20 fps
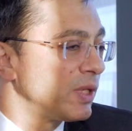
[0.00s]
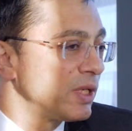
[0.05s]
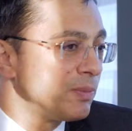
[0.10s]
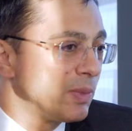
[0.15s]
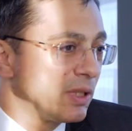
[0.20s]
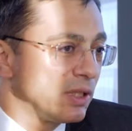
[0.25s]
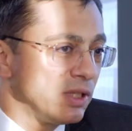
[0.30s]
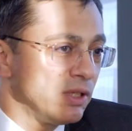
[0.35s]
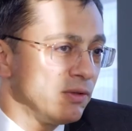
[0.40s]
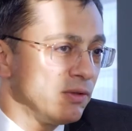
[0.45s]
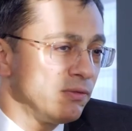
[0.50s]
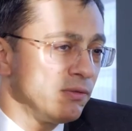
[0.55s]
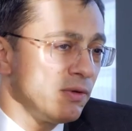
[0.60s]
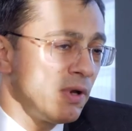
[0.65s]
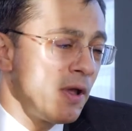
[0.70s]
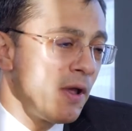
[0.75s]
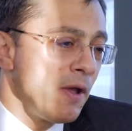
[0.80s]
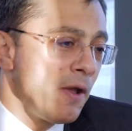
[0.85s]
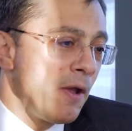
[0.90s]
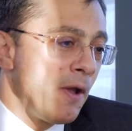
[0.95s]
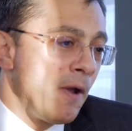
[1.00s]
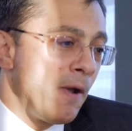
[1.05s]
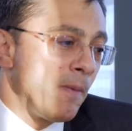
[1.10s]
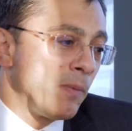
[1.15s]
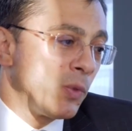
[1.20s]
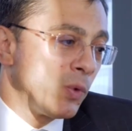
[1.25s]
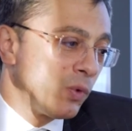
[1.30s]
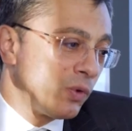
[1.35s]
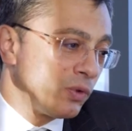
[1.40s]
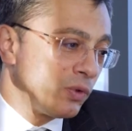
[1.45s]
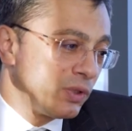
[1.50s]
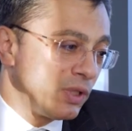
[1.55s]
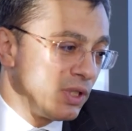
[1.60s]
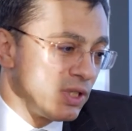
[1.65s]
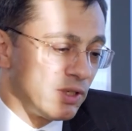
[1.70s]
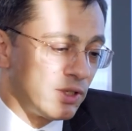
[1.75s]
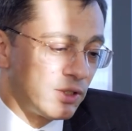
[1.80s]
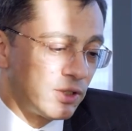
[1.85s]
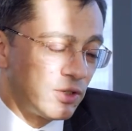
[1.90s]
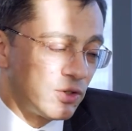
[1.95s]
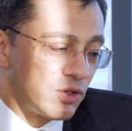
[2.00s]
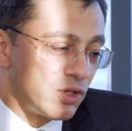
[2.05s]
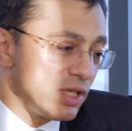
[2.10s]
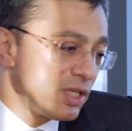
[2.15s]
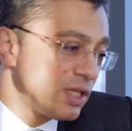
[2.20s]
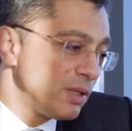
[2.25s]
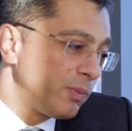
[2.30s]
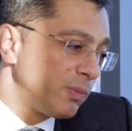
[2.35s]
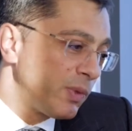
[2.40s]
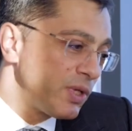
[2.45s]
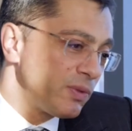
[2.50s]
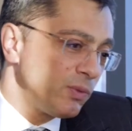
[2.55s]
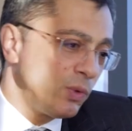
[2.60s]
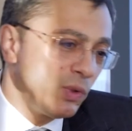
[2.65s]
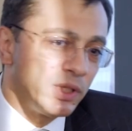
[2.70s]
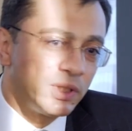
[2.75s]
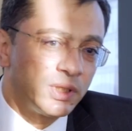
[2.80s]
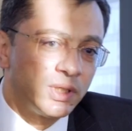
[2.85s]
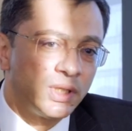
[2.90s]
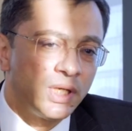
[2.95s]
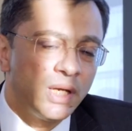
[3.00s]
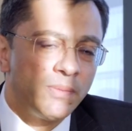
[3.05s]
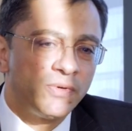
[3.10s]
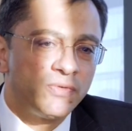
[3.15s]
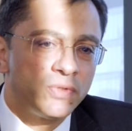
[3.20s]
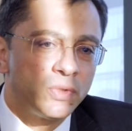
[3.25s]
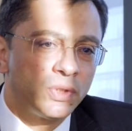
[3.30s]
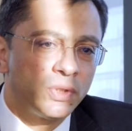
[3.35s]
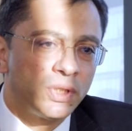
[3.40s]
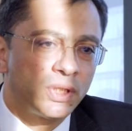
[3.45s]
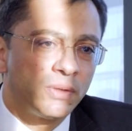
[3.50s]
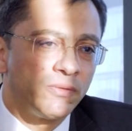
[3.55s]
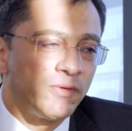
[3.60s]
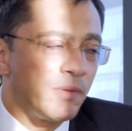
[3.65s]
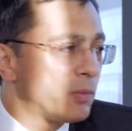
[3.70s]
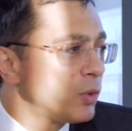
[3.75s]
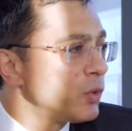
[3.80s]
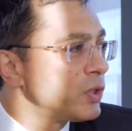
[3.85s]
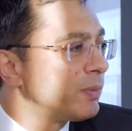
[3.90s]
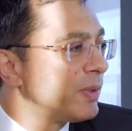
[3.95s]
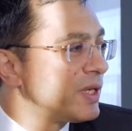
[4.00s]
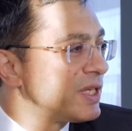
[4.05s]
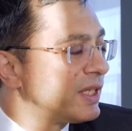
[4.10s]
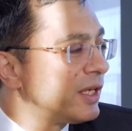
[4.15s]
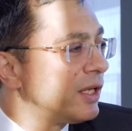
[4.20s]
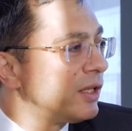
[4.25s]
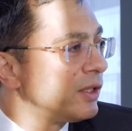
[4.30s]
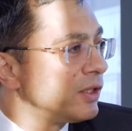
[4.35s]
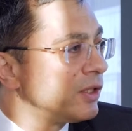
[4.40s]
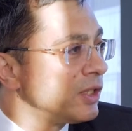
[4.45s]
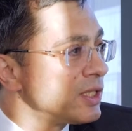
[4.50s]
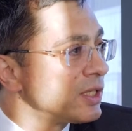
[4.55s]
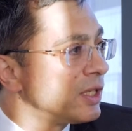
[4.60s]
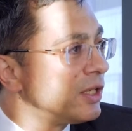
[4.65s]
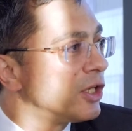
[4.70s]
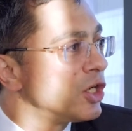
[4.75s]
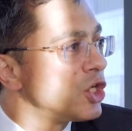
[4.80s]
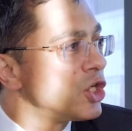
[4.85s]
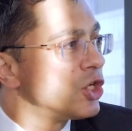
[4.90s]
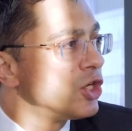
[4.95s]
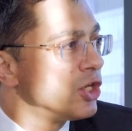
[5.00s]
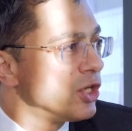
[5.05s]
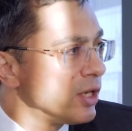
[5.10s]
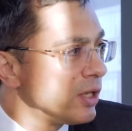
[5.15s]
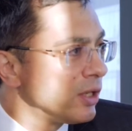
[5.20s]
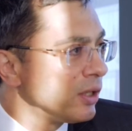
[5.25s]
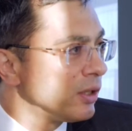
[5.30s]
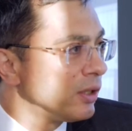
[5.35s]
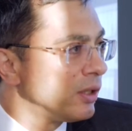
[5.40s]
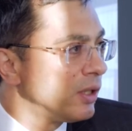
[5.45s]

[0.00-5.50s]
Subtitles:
aviation and space to shipbuilding and nuclear energy. Mr.